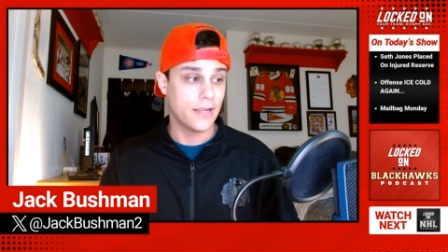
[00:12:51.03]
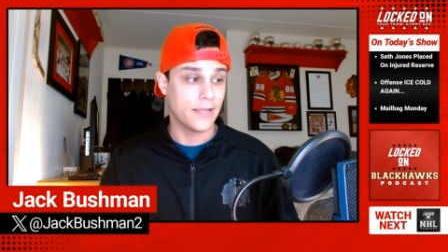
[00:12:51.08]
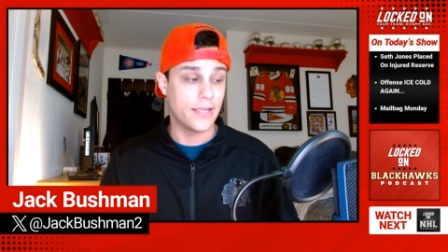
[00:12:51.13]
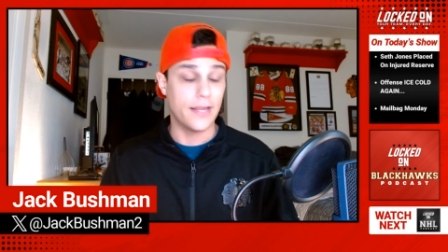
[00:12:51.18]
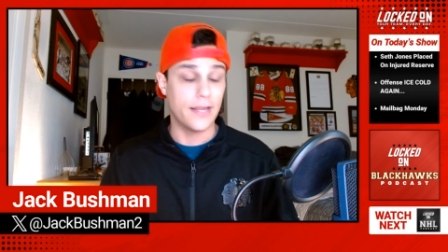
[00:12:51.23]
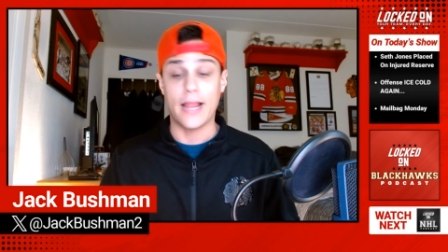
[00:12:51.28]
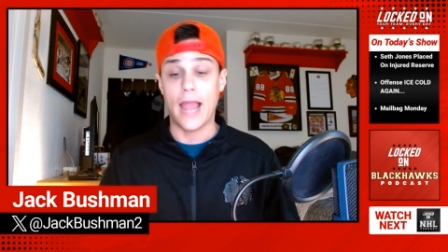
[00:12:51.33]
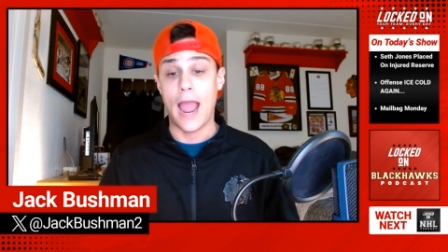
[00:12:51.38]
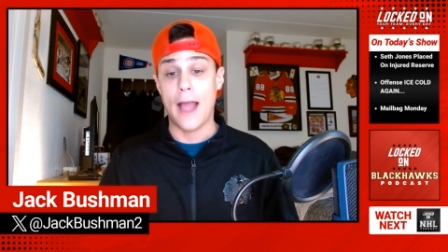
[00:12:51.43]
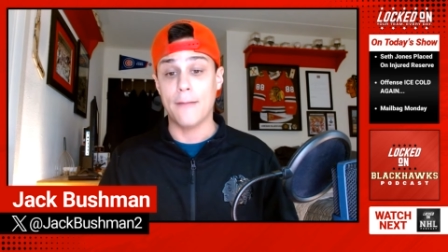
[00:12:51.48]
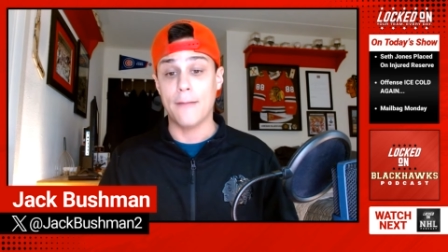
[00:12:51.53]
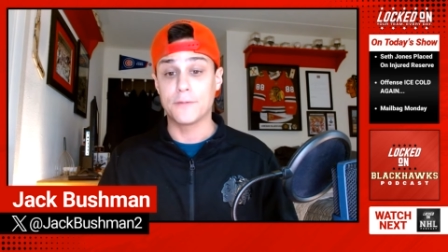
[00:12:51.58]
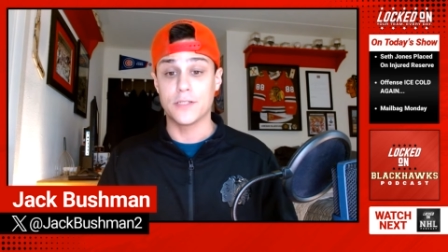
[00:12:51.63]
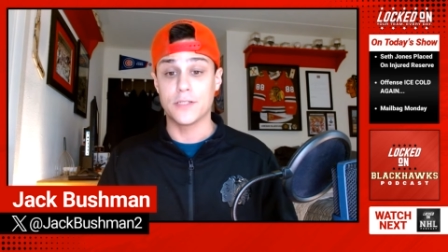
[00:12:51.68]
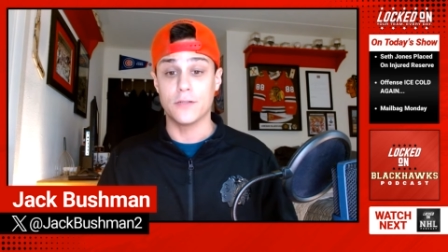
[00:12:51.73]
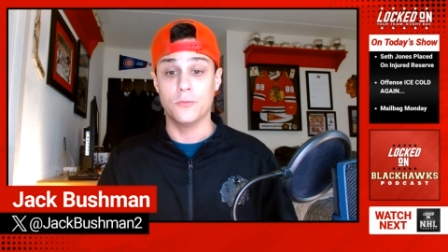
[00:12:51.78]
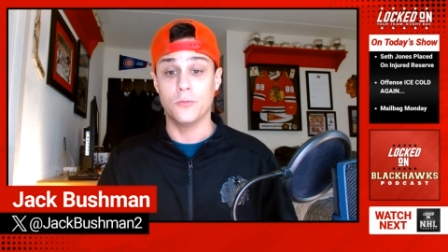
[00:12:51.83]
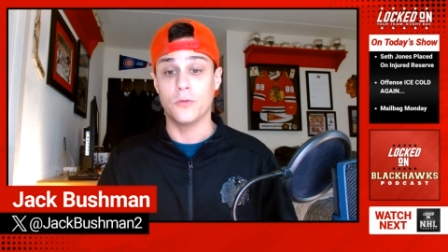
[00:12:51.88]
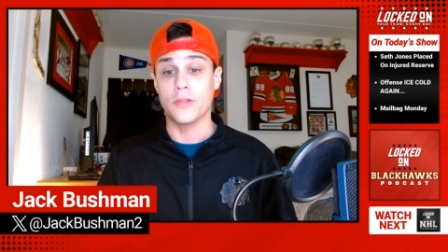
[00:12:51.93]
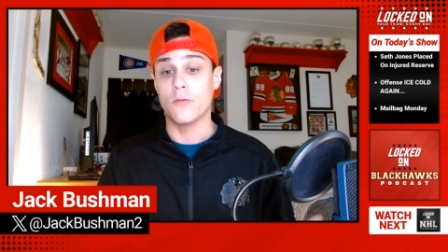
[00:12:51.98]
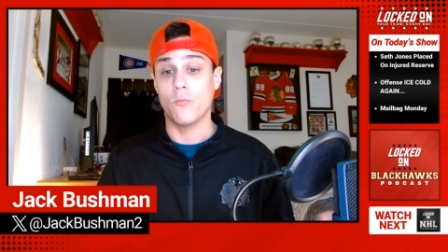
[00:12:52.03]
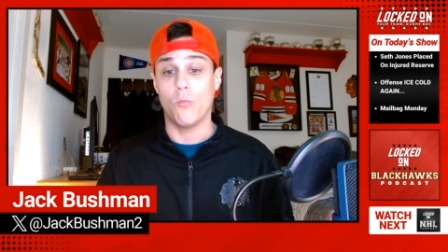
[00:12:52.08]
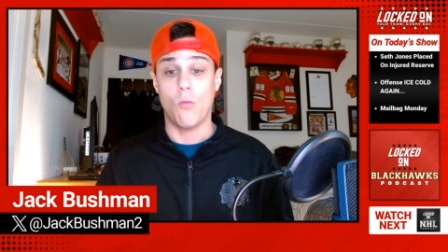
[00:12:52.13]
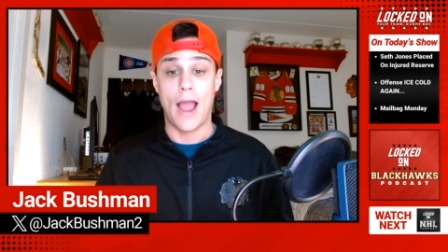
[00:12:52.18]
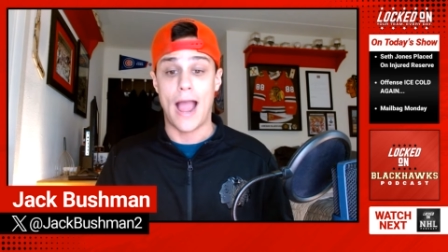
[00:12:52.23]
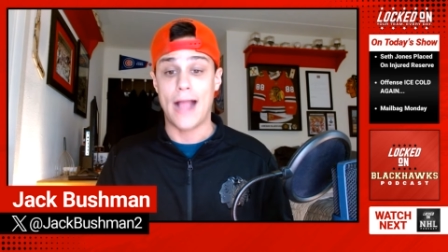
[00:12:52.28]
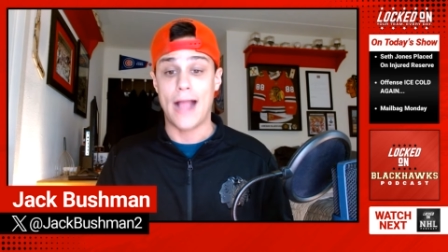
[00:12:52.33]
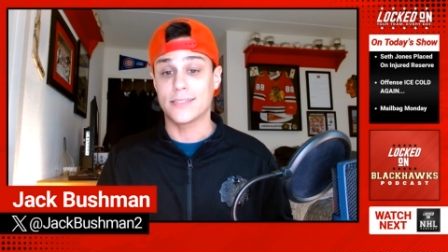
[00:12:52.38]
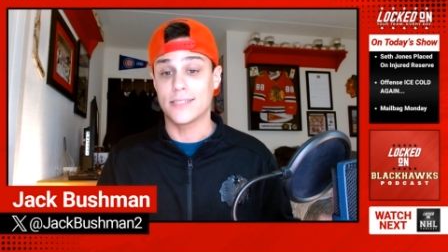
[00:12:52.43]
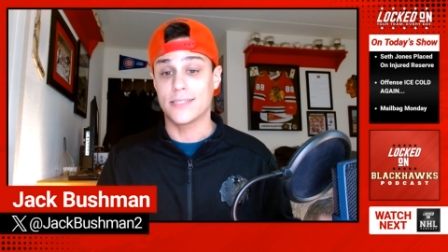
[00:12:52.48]
getting absolutely
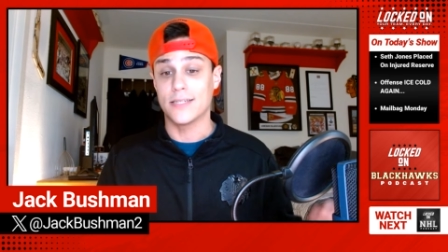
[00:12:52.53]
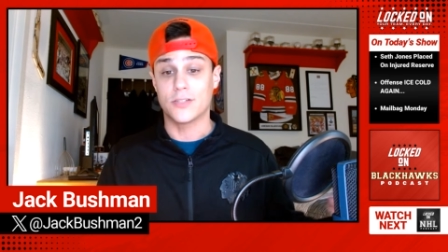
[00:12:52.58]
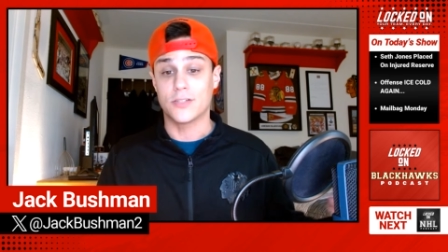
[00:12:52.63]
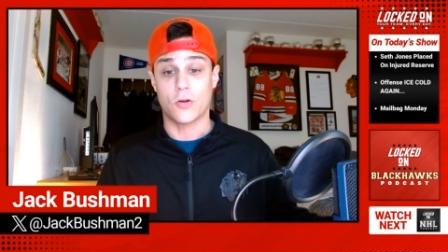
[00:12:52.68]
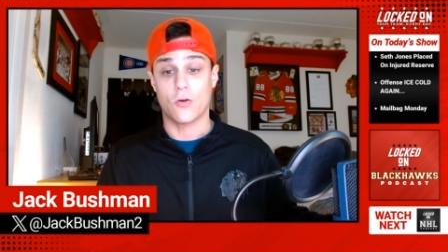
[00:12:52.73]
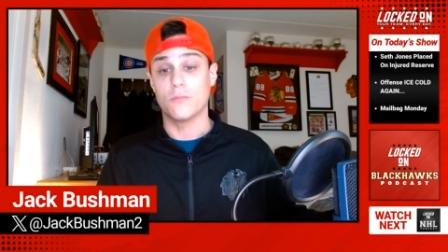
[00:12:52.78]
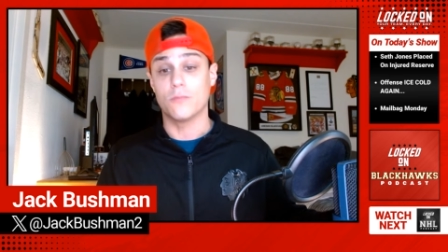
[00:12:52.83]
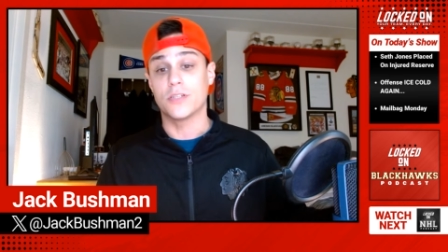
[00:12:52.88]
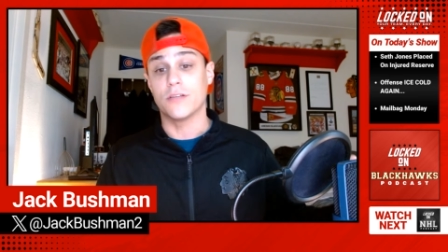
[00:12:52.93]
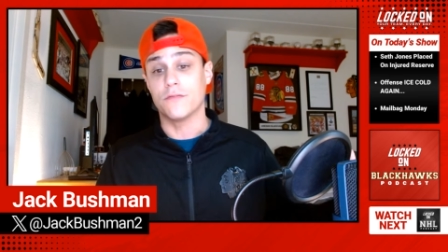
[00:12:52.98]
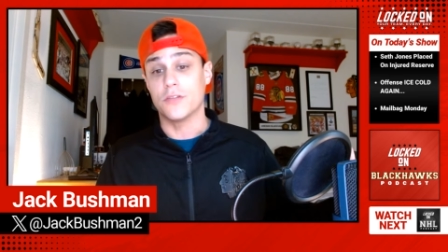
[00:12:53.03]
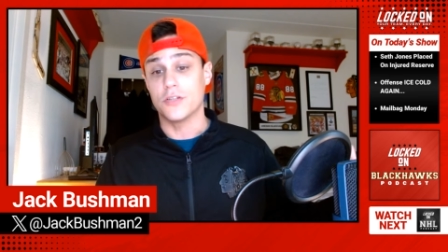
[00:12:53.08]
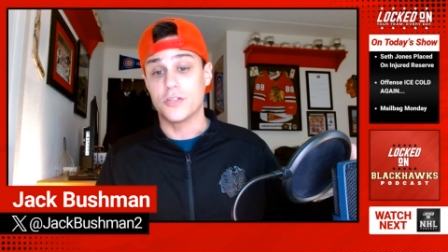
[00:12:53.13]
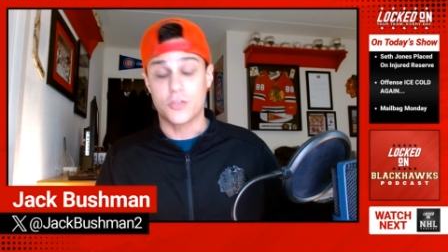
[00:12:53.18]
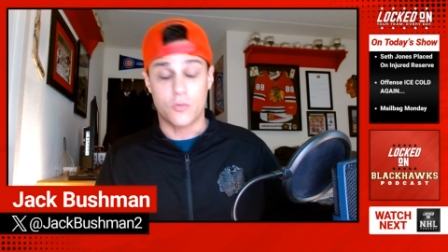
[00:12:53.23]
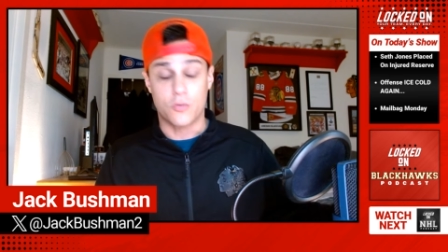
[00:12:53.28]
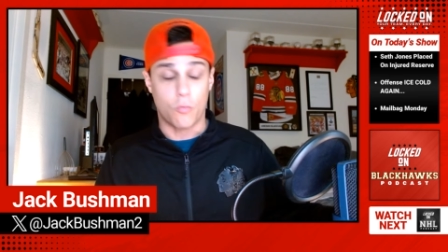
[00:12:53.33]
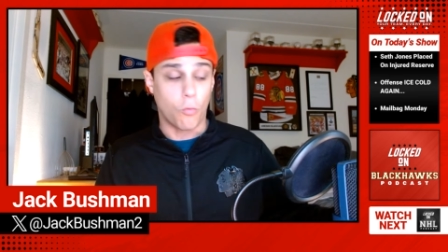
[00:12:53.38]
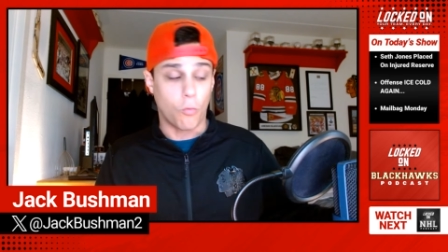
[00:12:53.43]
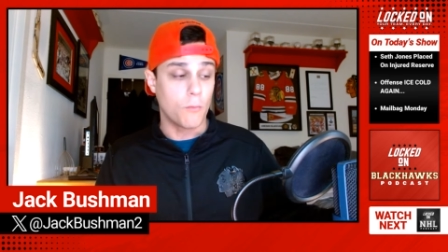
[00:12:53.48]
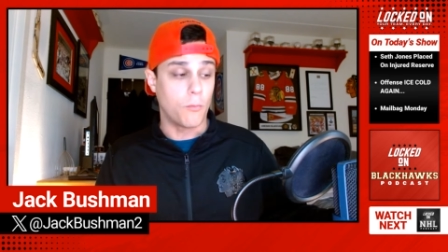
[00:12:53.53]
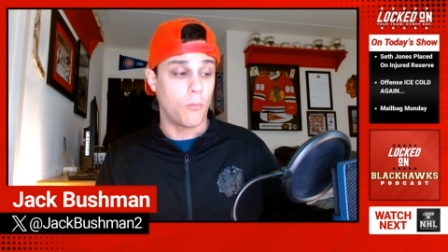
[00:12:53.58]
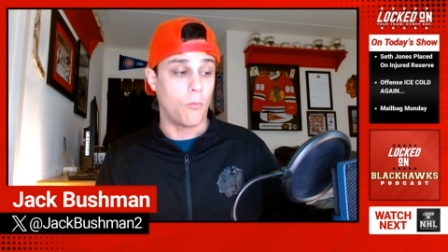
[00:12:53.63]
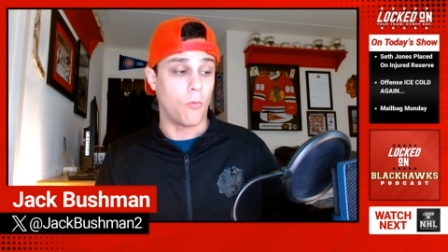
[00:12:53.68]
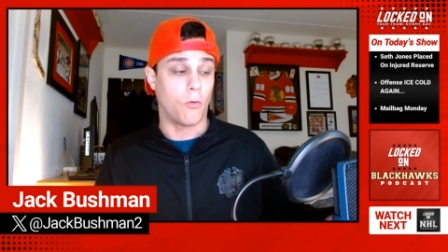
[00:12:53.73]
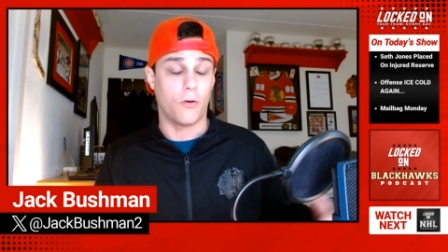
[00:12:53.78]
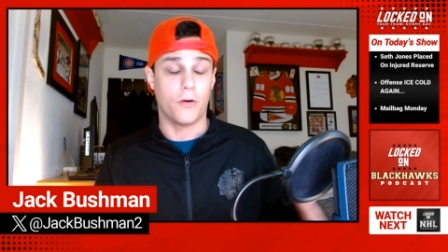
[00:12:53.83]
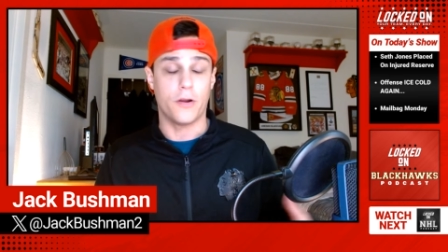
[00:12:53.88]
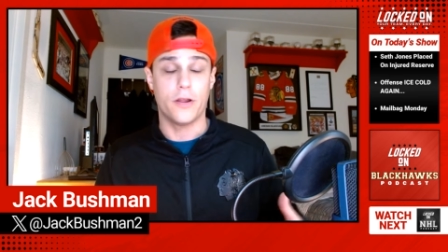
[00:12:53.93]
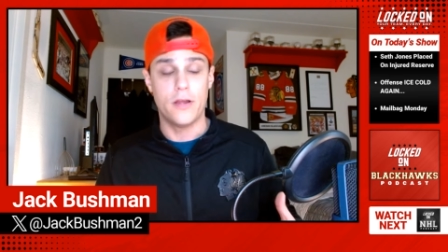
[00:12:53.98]
waxed in terms of the
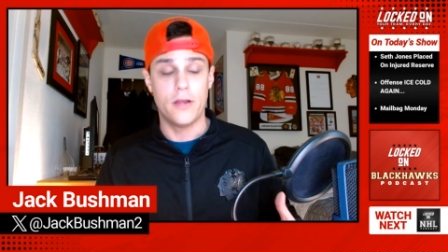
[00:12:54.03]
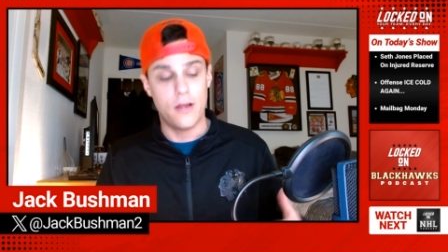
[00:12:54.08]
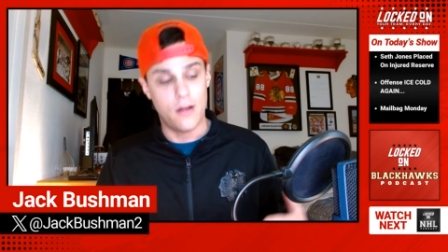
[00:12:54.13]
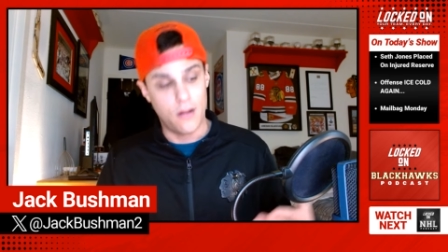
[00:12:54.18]
scoreboard.